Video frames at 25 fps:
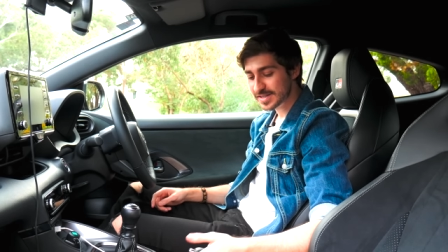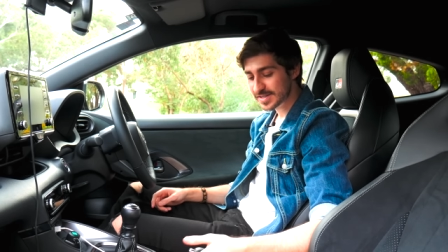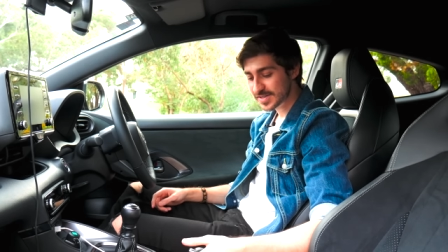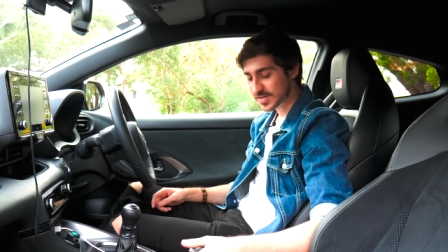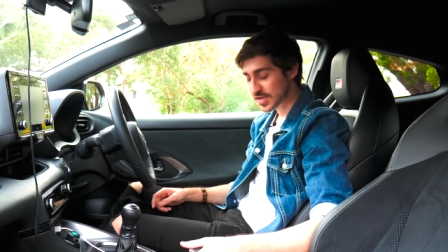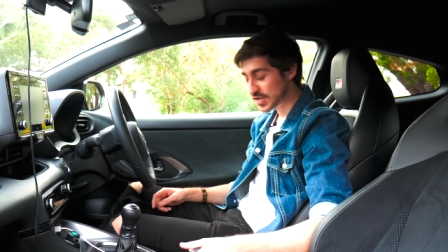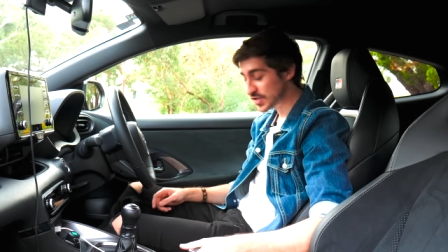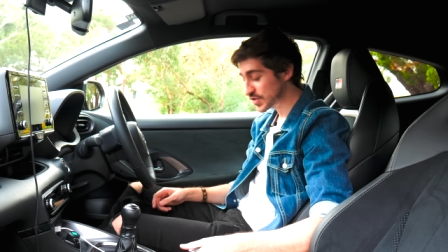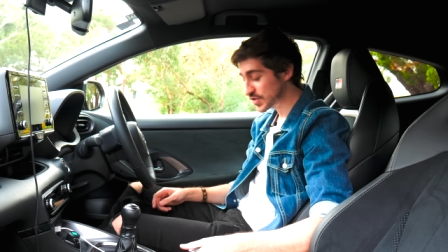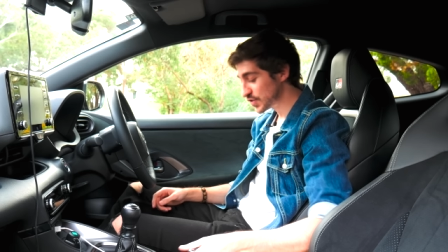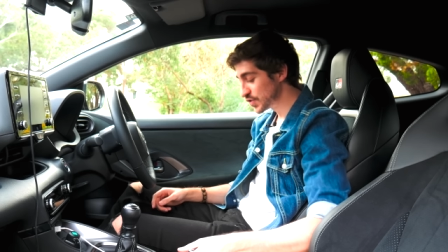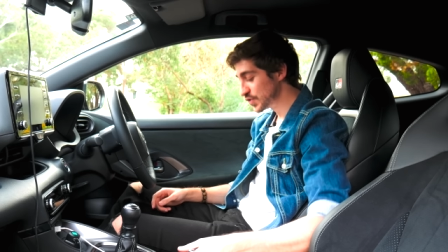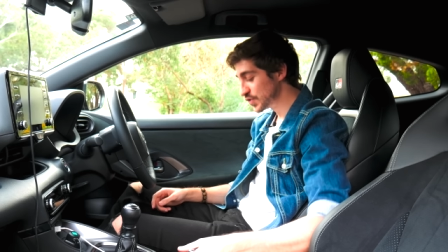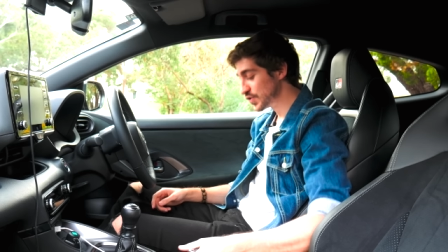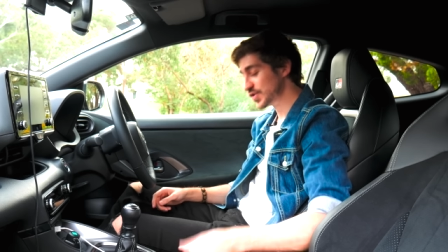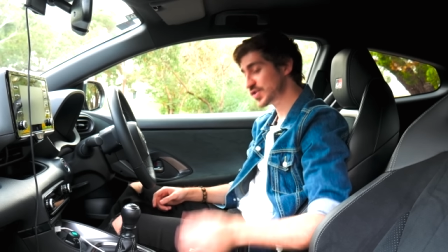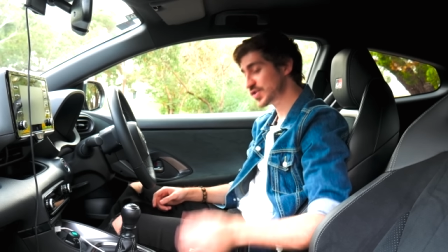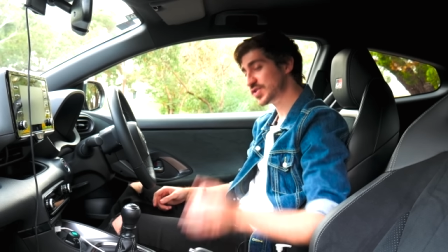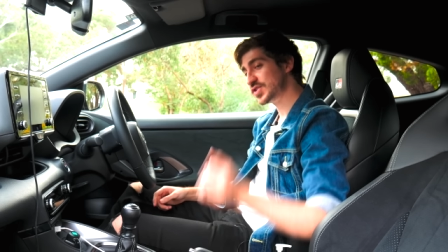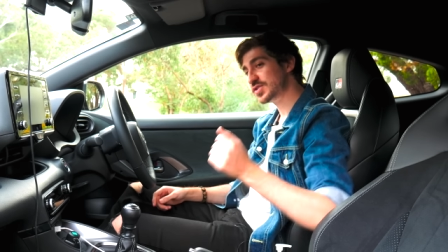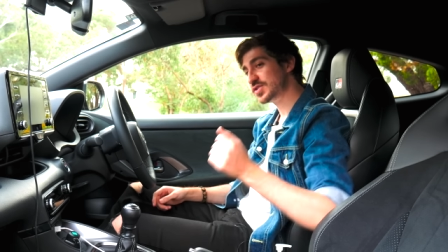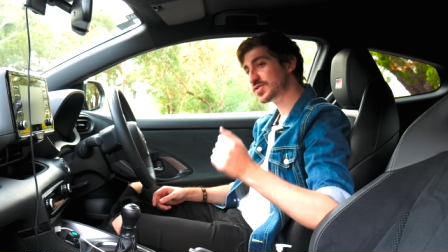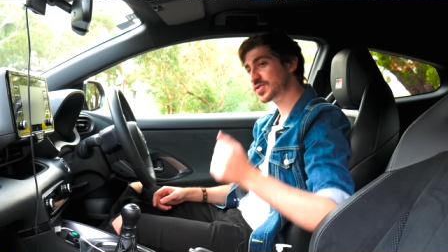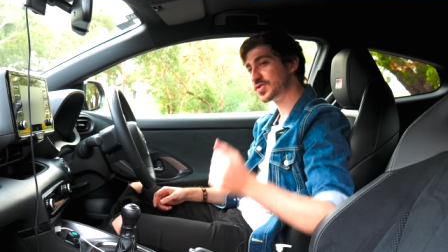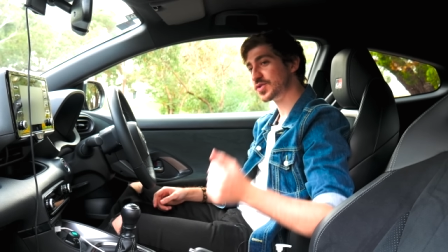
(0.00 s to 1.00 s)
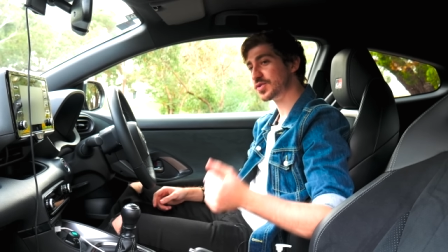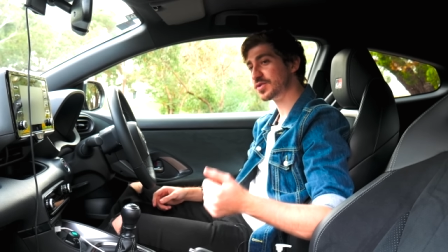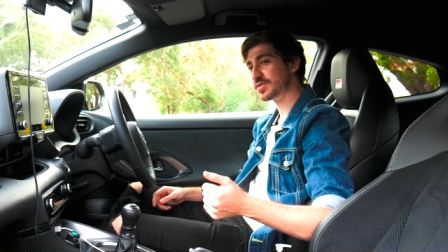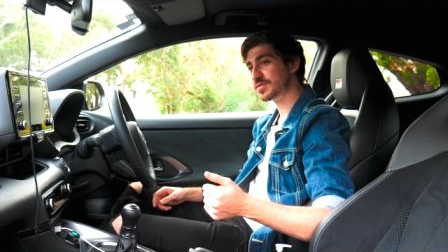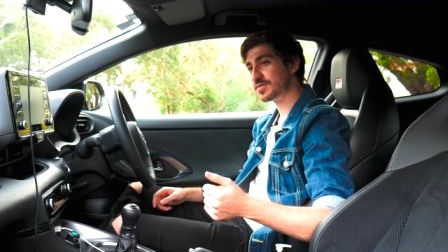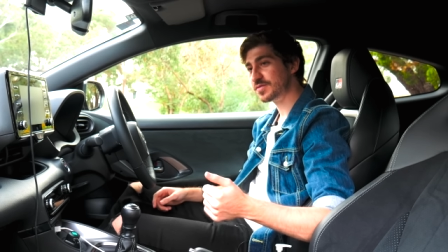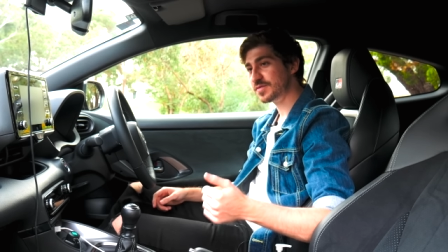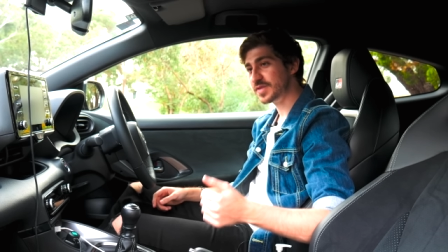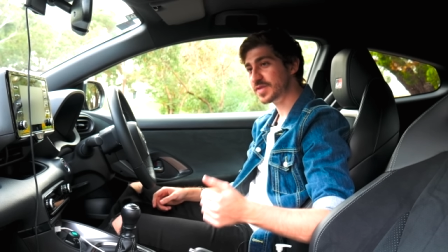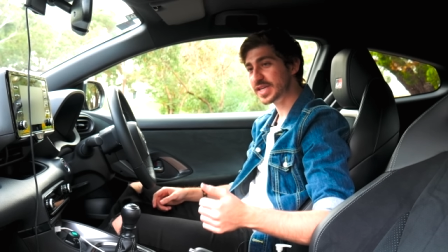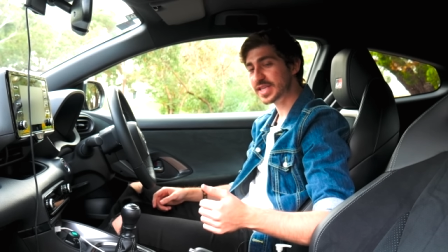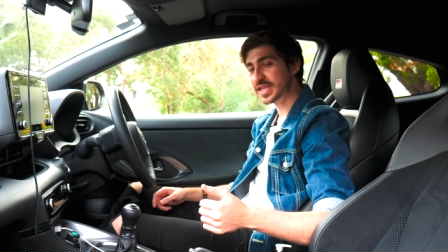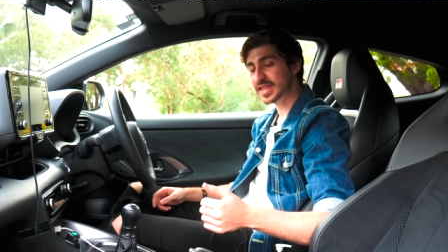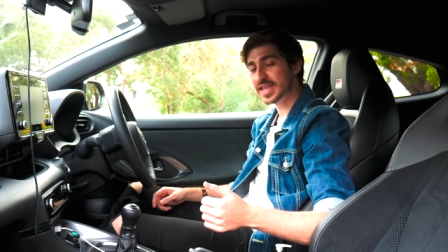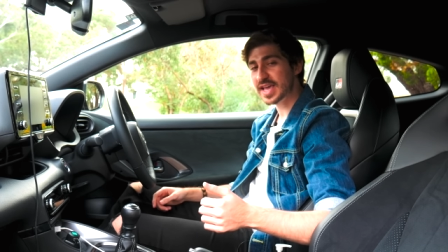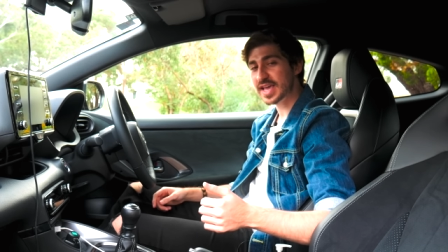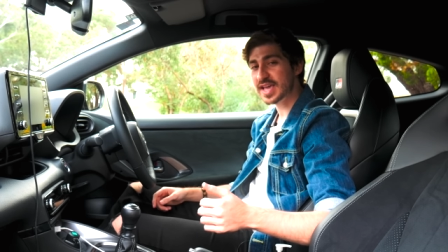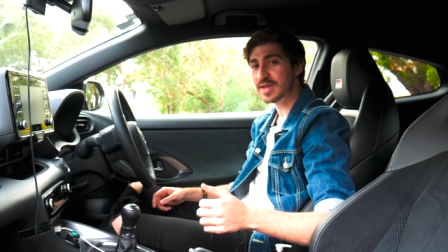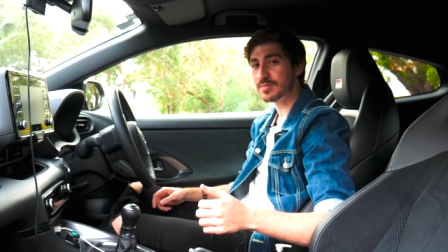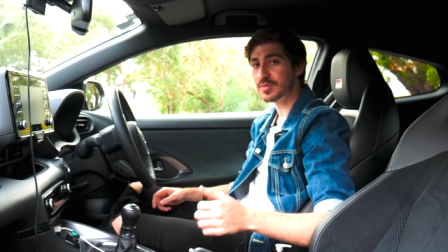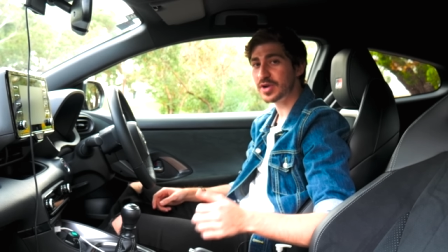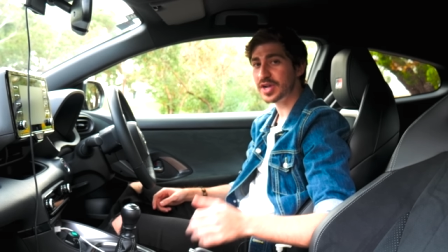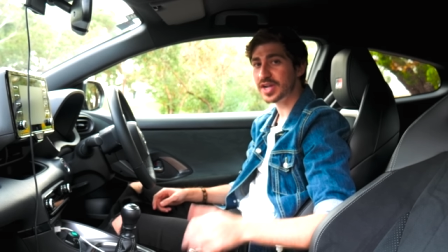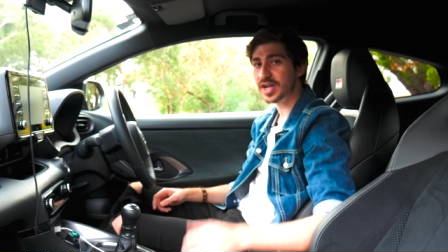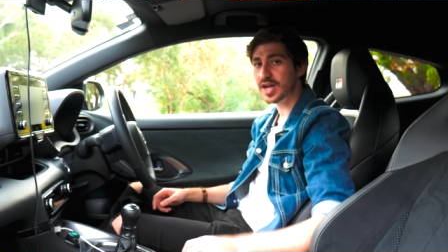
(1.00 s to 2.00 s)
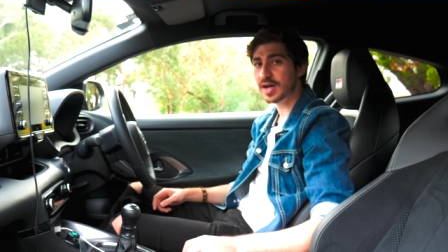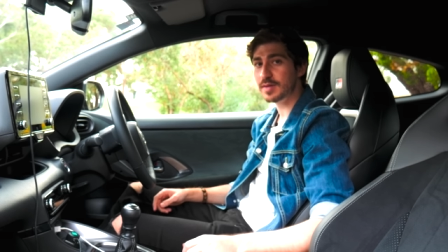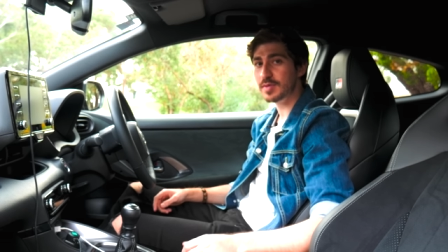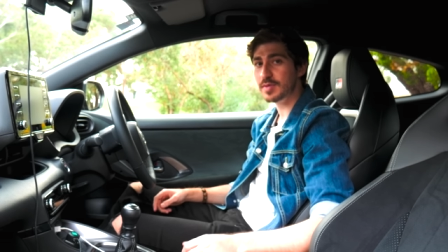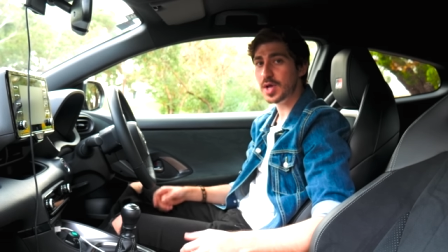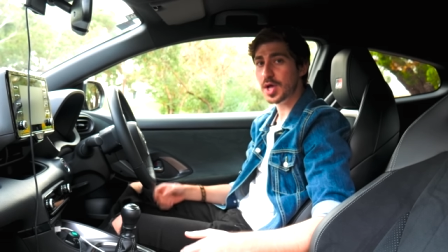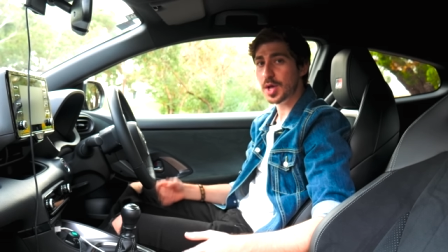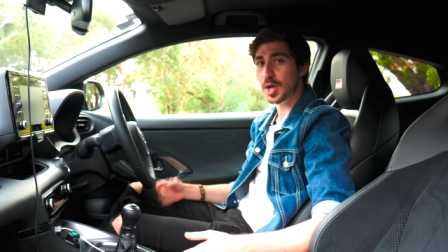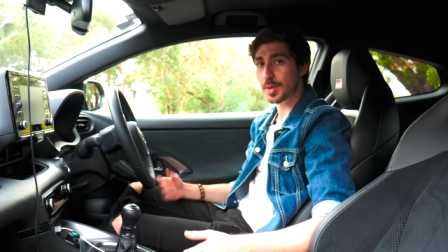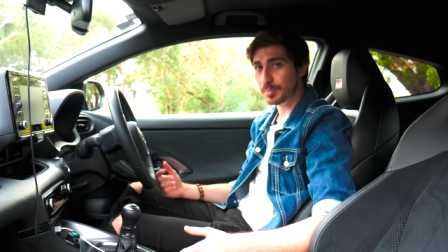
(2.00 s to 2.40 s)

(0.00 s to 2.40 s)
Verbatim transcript: So as soon as you sort of flick the handbrake up,